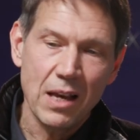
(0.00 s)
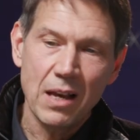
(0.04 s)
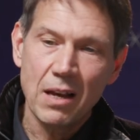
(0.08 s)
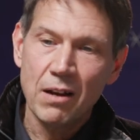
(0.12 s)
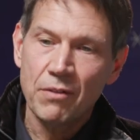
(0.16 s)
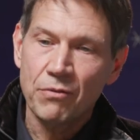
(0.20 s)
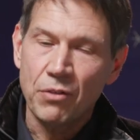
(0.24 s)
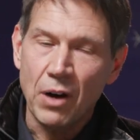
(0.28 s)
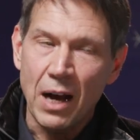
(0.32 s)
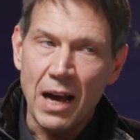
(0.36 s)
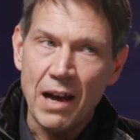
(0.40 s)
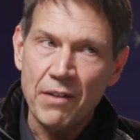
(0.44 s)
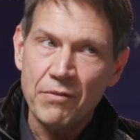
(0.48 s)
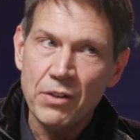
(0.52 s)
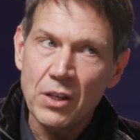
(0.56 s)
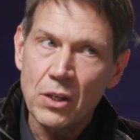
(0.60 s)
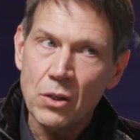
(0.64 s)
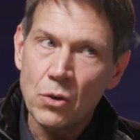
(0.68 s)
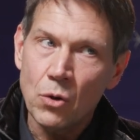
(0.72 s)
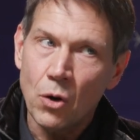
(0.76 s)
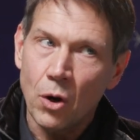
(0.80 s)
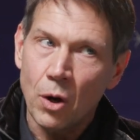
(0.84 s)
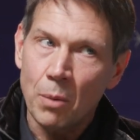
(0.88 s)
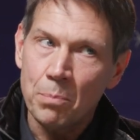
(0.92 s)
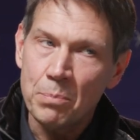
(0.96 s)
for having
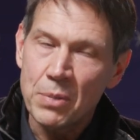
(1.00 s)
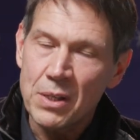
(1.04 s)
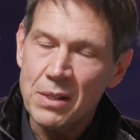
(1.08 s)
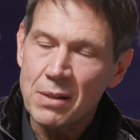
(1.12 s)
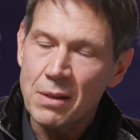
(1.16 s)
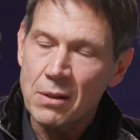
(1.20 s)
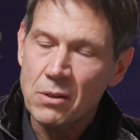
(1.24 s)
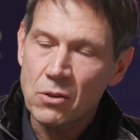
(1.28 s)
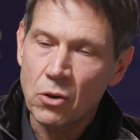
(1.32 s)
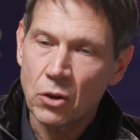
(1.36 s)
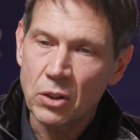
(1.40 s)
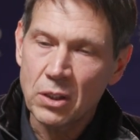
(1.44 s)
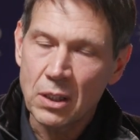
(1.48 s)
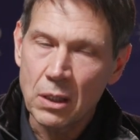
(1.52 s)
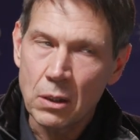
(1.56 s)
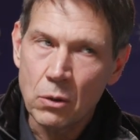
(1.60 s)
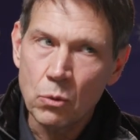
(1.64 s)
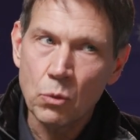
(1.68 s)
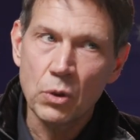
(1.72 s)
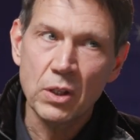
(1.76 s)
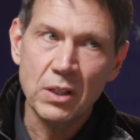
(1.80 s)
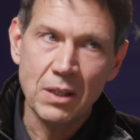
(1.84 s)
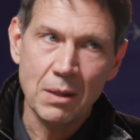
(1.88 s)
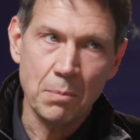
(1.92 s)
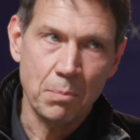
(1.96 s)
your business
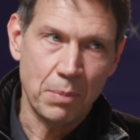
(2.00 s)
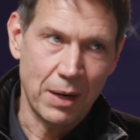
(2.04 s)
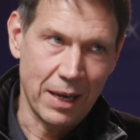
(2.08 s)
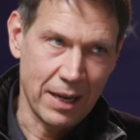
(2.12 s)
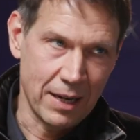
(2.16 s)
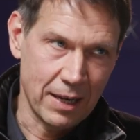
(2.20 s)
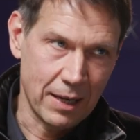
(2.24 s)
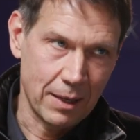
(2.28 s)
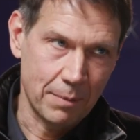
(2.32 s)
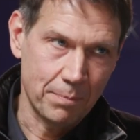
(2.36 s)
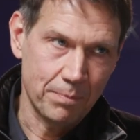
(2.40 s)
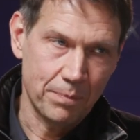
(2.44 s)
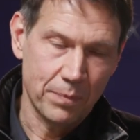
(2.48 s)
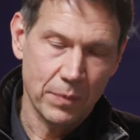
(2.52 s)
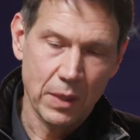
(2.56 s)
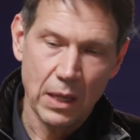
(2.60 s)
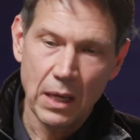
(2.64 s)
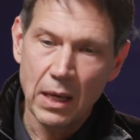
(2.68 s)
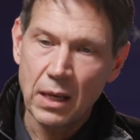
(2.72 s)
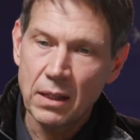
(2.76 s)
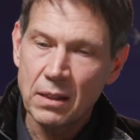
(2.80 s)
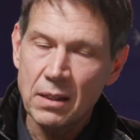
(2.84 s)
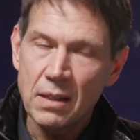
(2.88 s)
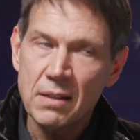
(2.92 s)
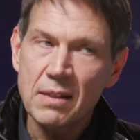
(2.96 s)
continuity planning,
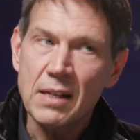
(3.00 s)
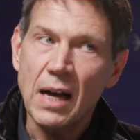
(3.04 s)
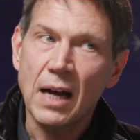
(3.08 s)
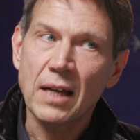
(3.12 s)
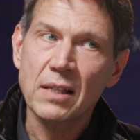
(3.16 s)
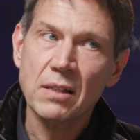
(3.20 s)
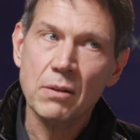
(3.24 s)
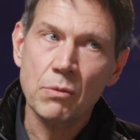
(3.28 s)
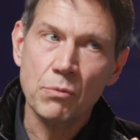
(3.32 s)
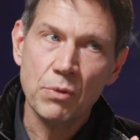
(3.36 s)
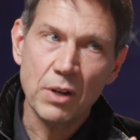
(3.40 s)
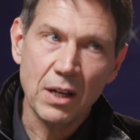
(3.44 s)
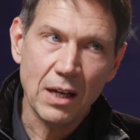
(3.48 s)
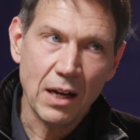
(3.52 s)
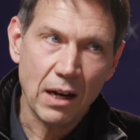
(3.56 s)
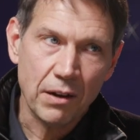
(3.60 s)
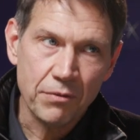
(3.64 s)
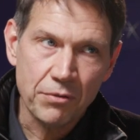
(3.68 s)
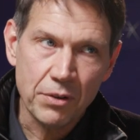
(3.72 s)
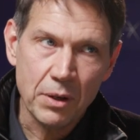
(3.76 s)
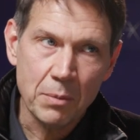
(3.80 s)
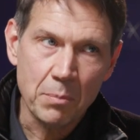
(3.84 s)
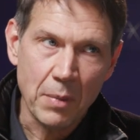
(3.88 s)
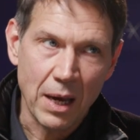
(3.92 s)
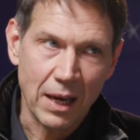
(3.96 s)
disaster
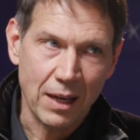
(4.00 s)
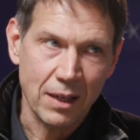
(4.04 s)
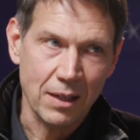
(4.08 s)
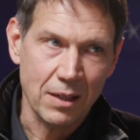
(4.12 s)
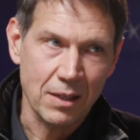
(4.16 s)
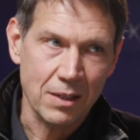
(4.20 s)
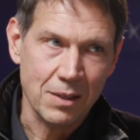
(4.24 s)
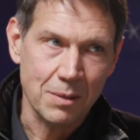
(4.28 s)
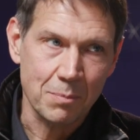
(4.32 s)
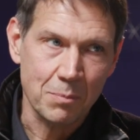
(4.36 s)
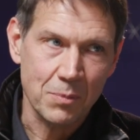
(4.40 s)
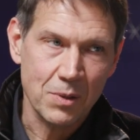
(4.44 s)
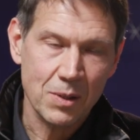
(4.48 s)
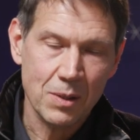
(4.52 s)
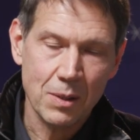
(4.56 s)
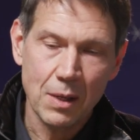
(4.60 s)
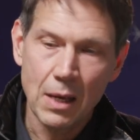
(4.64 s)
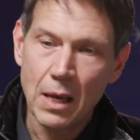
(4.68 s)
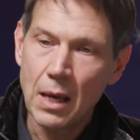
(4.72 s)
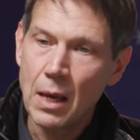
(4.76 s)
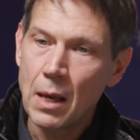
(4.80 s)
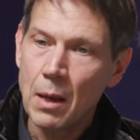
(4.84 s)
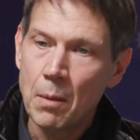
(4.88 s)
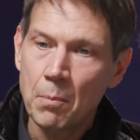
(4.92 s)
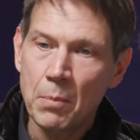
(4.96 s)
recovery mechanisms,
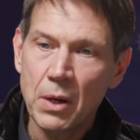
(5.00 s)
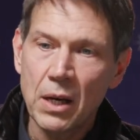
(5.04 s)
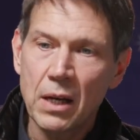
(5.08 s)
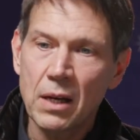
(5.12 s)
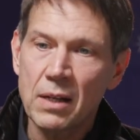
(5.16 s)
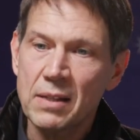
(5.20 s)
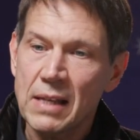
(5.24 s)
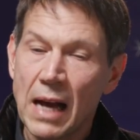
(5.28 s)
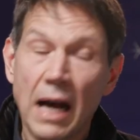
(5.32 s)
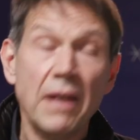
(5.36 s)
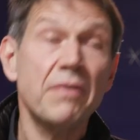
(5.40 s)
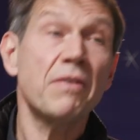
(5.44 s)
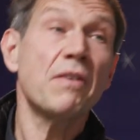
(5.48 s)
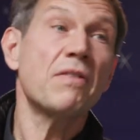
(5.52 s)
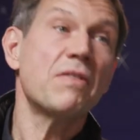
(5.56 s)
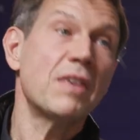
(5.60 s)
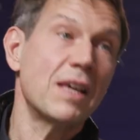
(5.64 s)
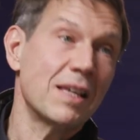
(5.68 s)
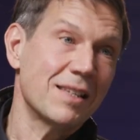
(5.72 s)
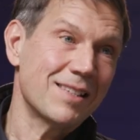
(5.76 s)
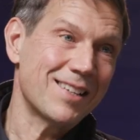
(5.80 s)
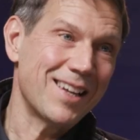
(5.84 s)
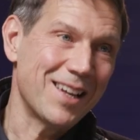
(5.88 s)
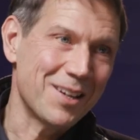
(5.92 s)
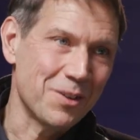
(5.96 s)
because other
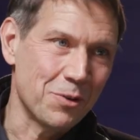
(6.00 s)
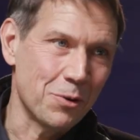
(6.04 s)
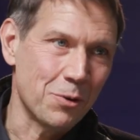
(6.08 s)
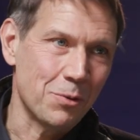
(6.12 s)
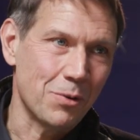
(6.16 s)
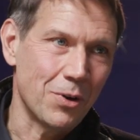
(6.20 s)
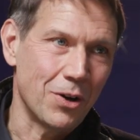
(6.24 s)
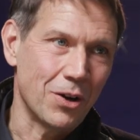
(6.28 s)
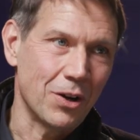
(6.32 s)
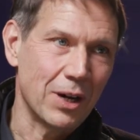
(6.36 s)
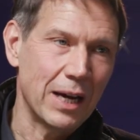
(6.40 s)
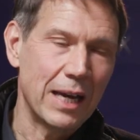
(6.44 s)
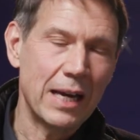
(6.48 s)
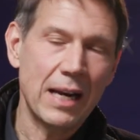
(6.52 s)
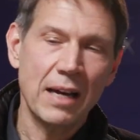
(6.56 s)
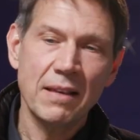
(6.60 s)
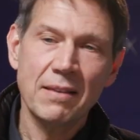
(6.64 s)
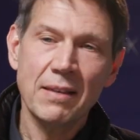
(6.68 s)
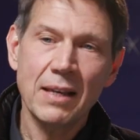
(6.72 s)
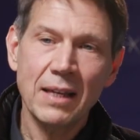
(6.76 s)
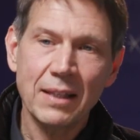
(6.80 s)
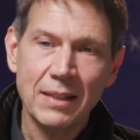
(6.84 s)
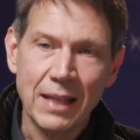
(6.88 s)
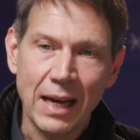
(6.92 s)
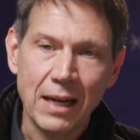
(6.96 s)
things can go wrong. And I
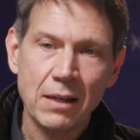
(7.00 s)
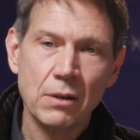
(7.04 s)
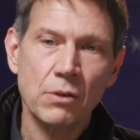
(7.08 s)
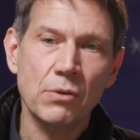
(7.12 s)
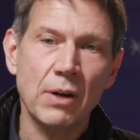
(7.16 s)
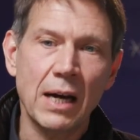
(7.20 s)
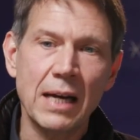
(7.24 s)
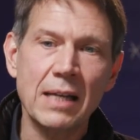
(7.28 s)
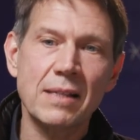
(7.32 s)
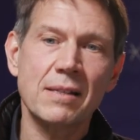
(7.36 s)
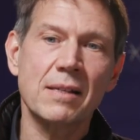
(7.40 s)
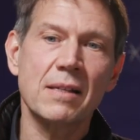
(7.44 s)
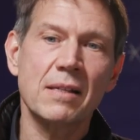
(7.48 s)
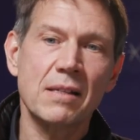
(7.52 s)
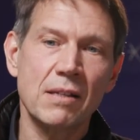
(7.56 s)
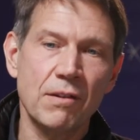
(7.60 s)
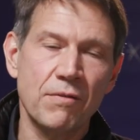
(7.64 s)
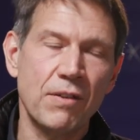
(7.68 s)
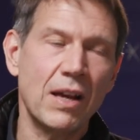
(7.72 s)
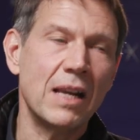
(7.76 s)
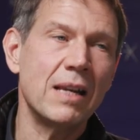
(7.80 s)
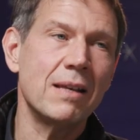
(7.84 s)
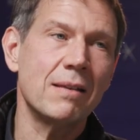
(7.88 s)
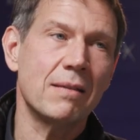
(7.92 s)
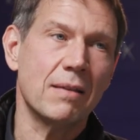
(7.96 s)
think that crisis, if
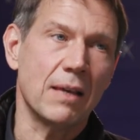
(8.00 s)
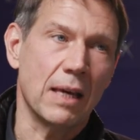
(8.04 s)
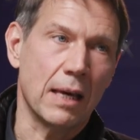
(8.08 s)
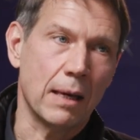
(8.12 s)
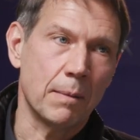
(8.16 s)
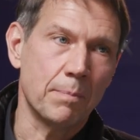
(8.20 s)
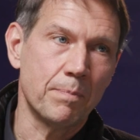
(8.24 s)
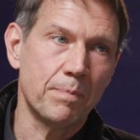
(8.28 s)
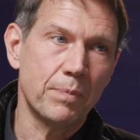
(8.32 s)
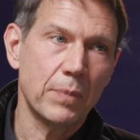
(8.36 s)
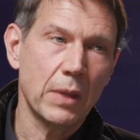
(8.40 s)
anything,